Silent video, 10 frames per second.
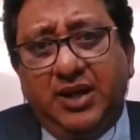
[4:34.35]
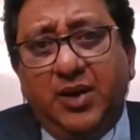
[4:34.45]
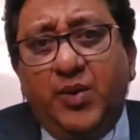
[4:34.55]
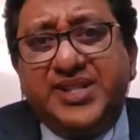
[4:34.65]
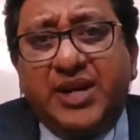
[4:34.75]

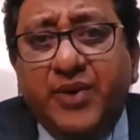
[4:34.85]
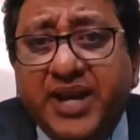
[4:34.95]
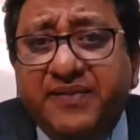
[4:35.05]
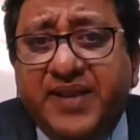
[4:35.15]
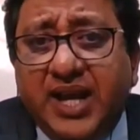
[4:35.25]
was
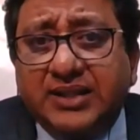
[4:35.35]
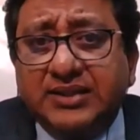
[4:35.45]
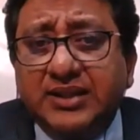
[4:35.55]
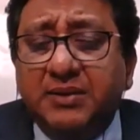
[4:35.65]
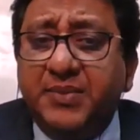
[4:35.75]
arrived at
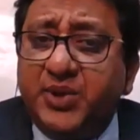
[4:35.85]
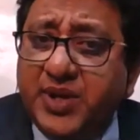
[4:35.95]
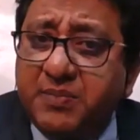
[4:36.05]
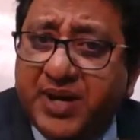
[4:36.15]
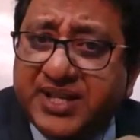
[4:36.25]

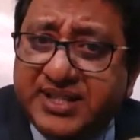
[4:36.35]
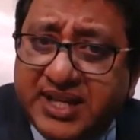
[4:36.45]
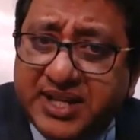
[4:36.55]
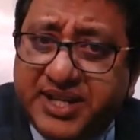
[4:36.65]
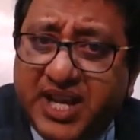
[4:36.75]
between
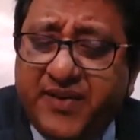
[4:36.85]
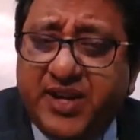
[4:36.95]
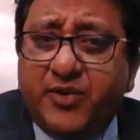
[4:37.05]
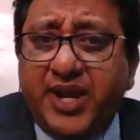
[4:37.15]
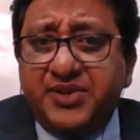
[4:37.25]
President
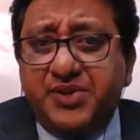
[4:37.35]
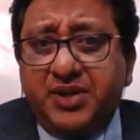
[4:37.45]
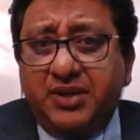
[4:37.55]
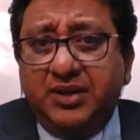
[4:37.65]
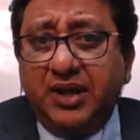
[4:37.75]
David Granger